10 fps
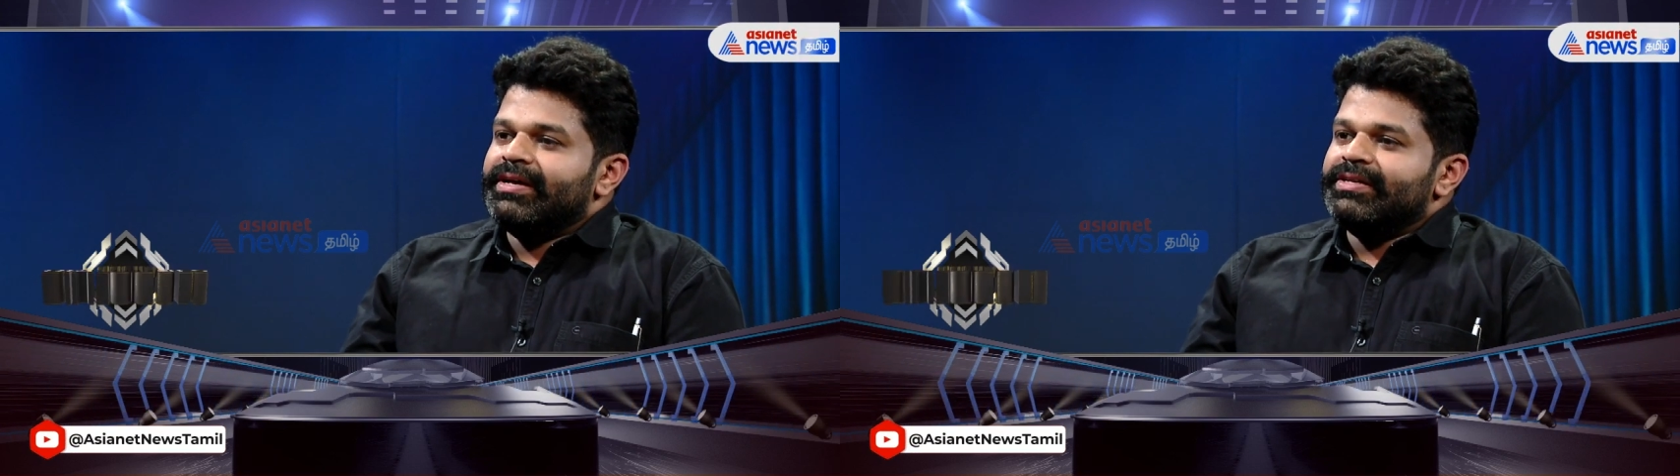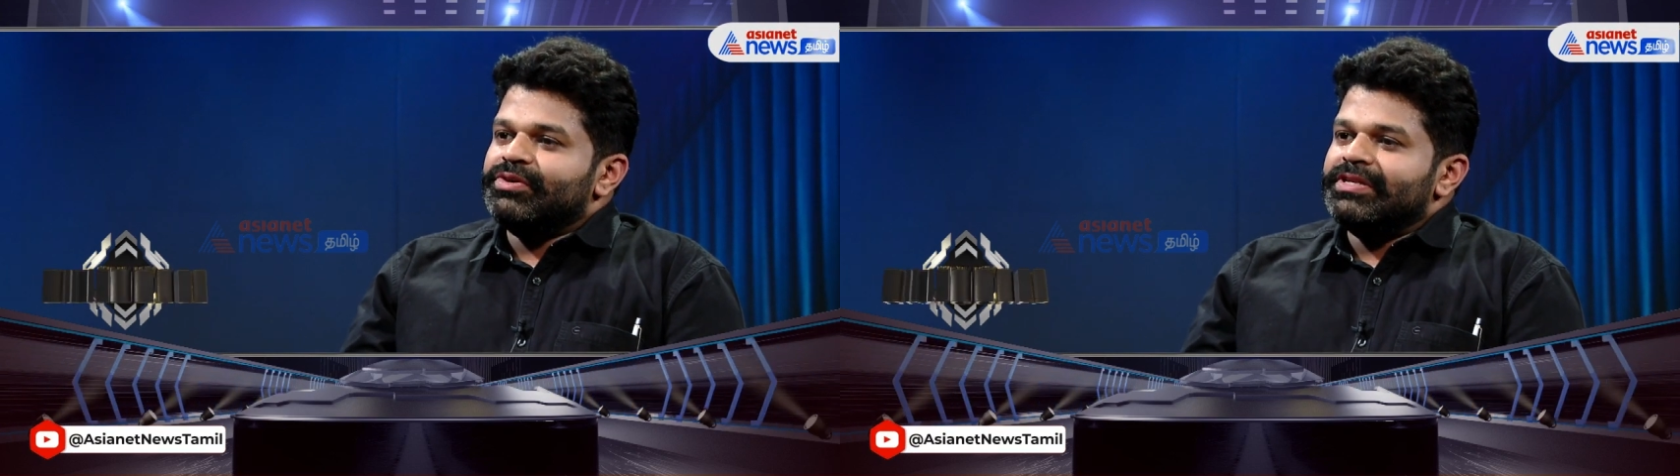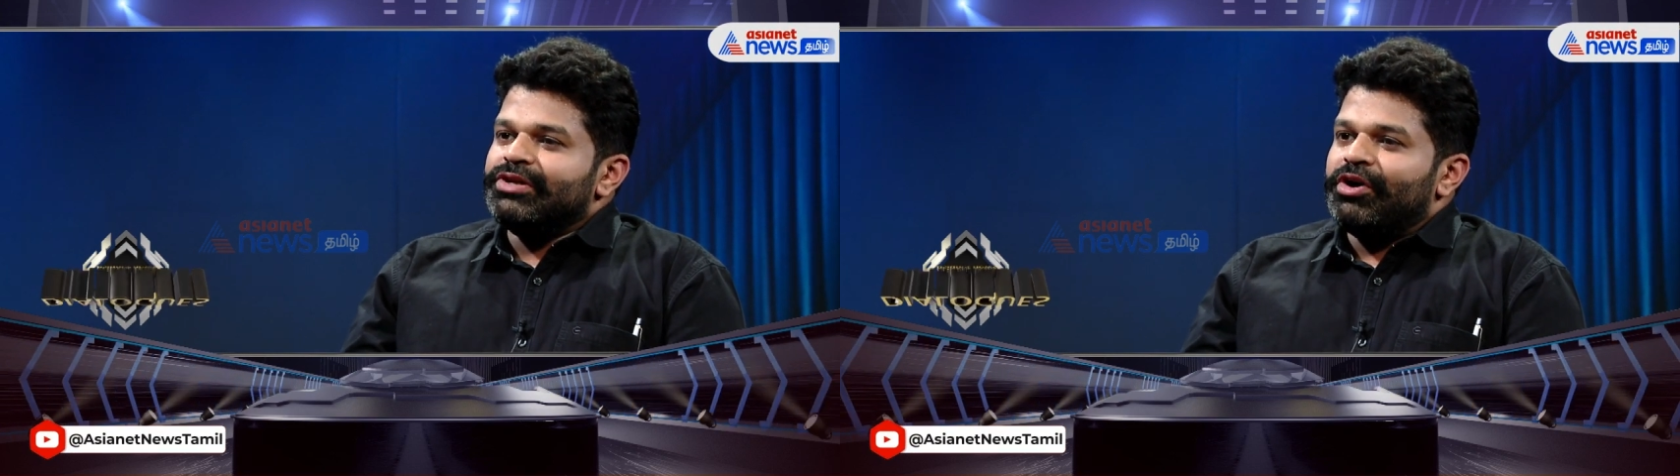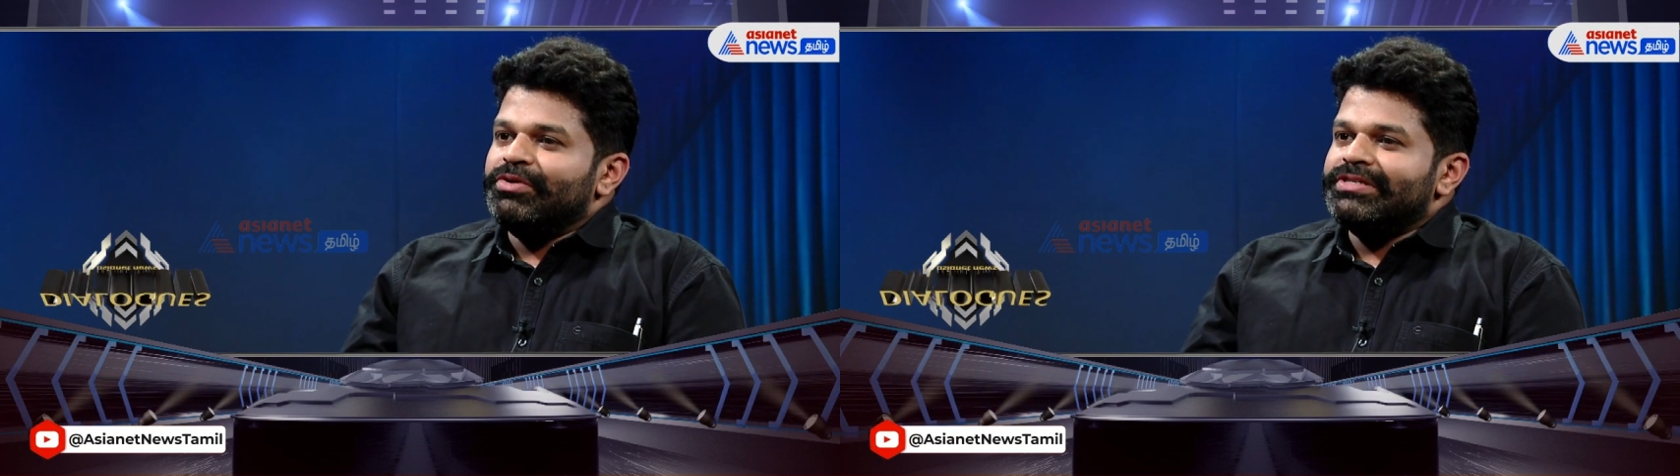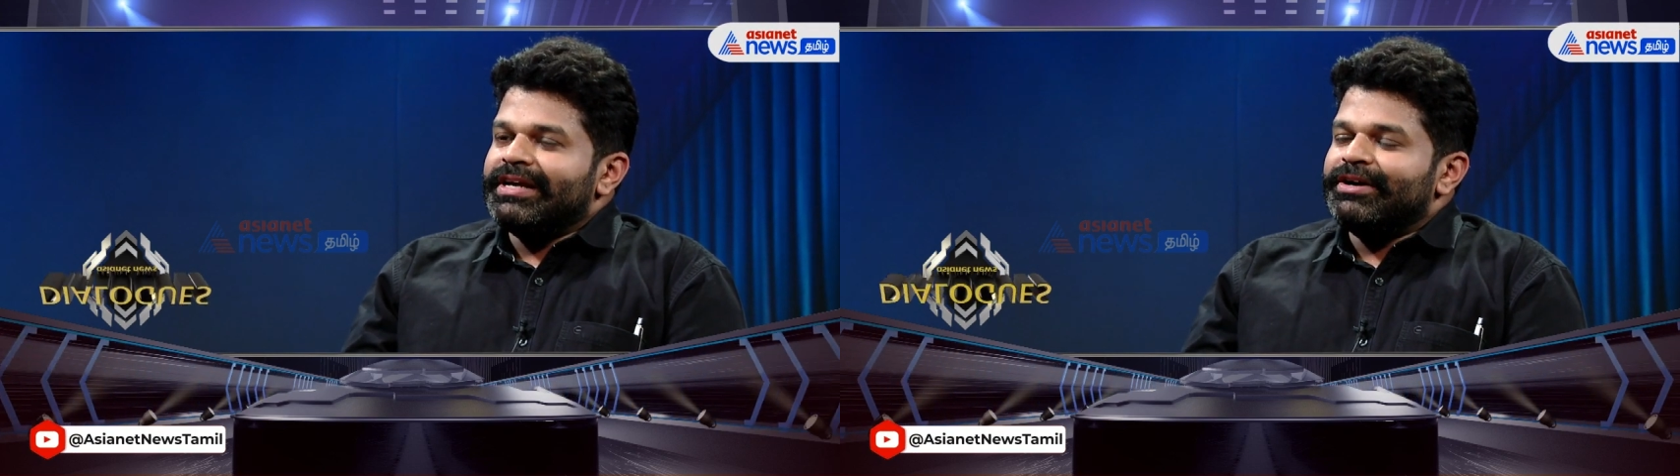So it's
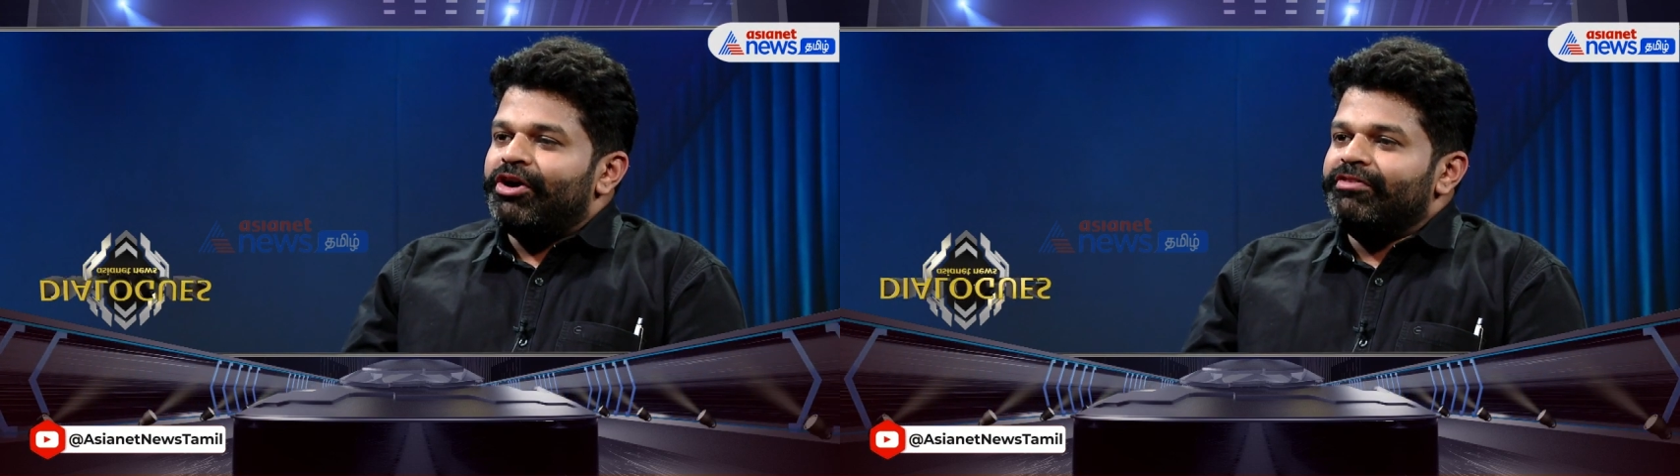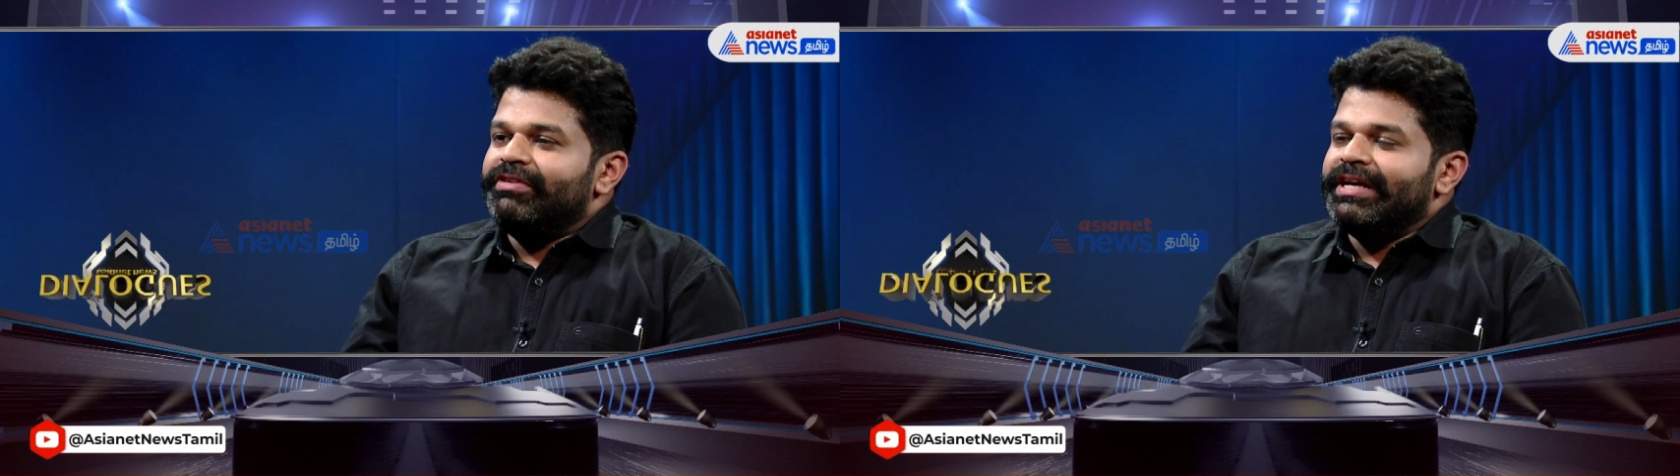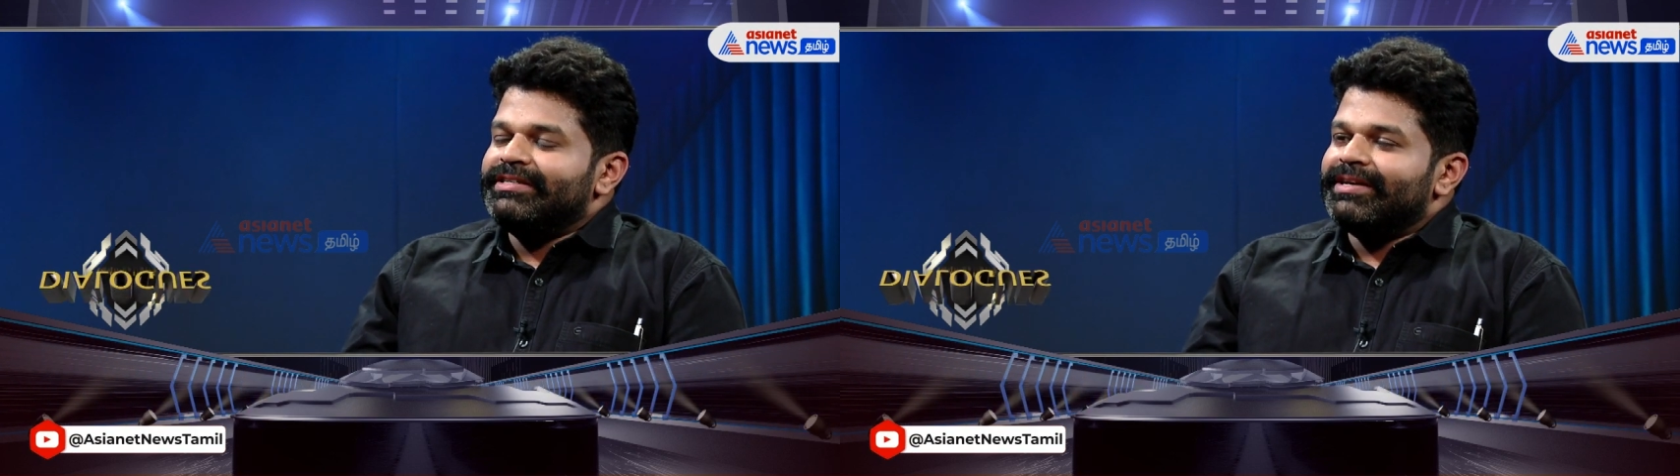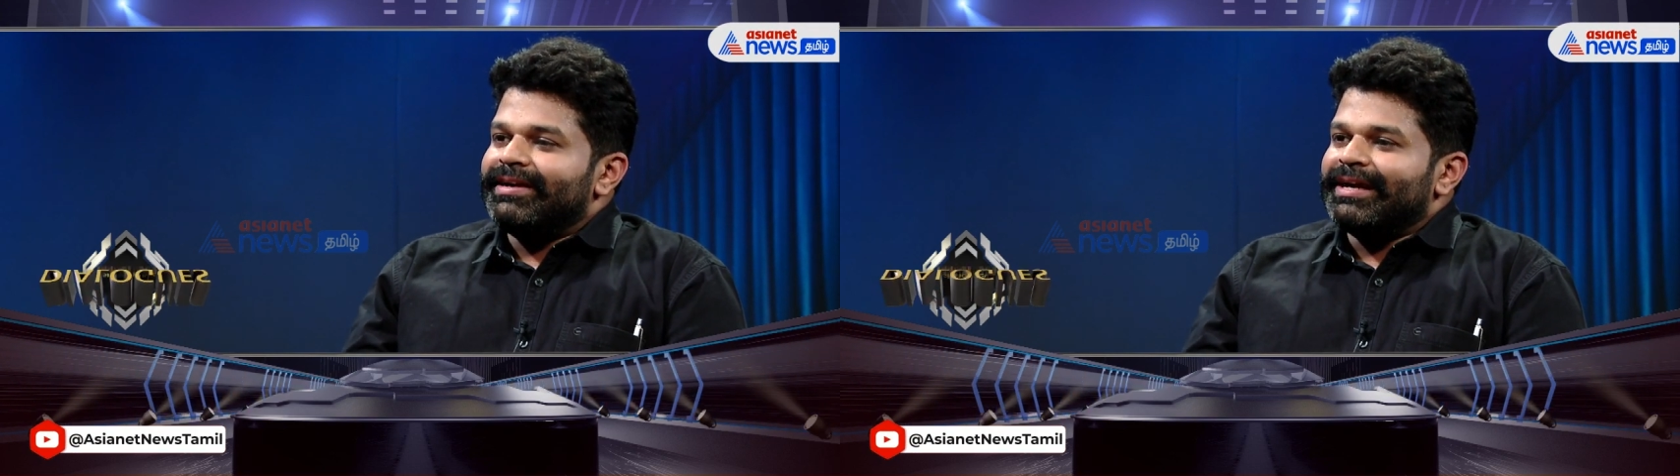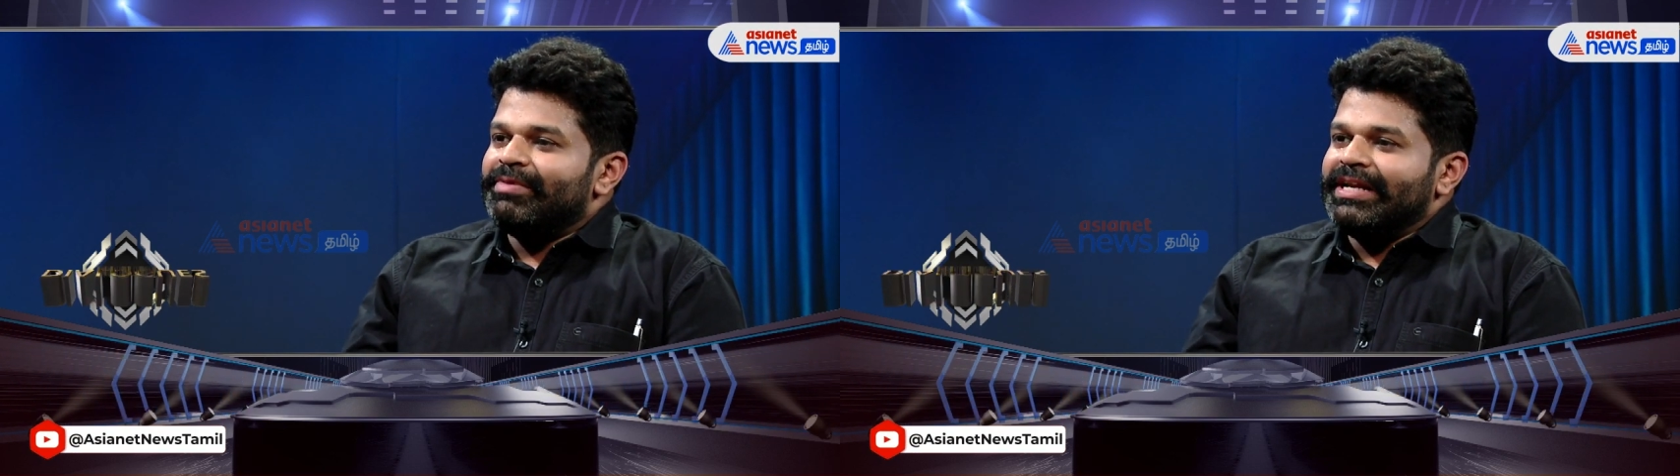almost like a confidential
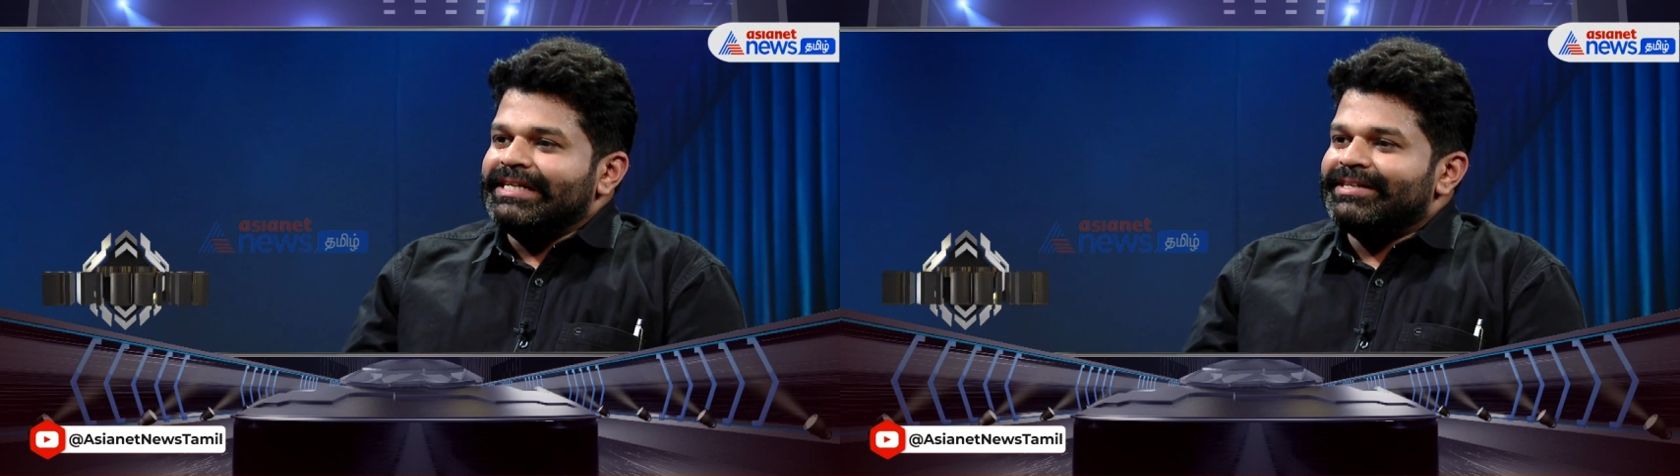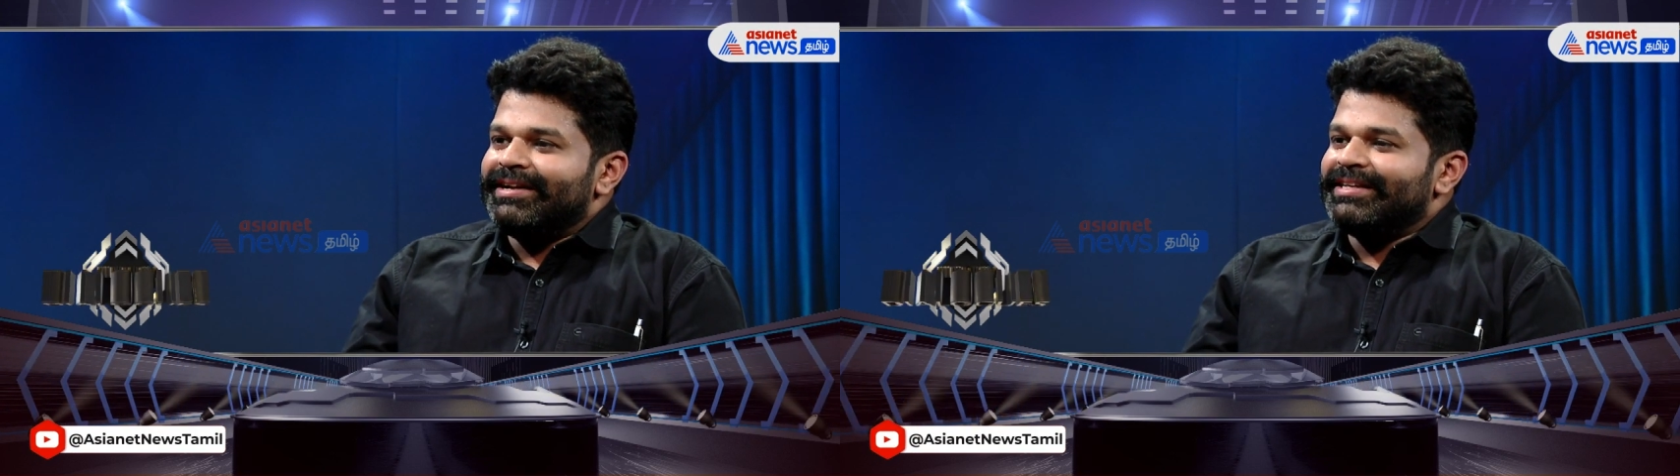recommendation